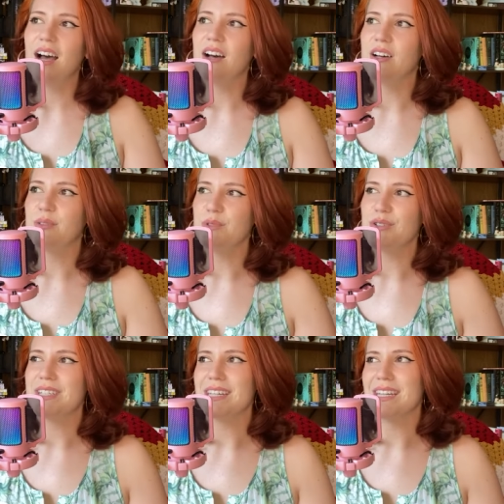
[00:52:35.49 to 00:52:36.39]
um,
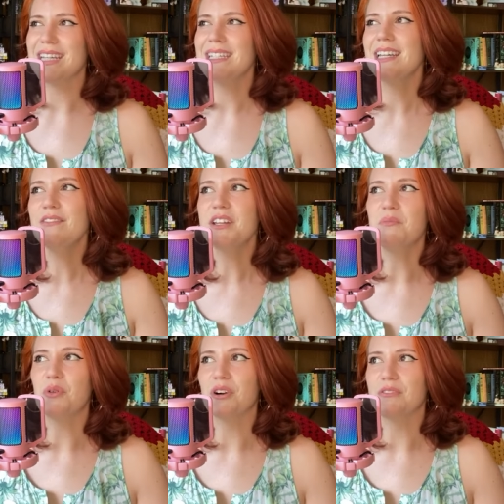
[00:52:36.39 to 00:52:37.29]
you'll see that he's definitely
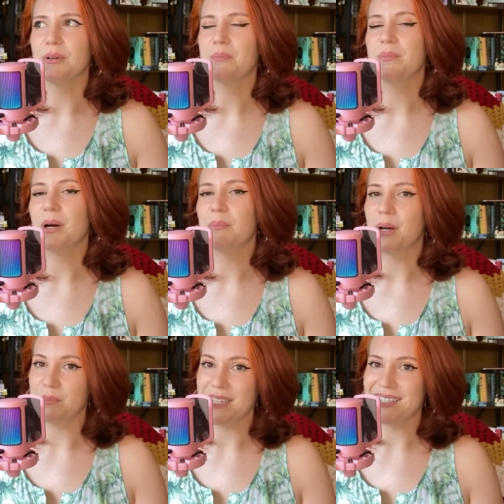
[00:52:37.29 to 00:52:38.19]
more of a, a
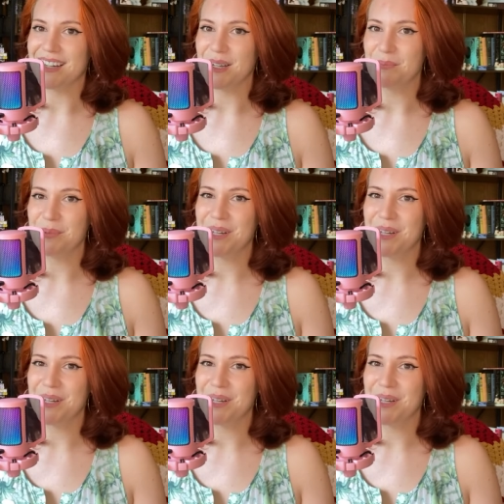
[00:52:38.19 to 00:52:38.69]
puppy type.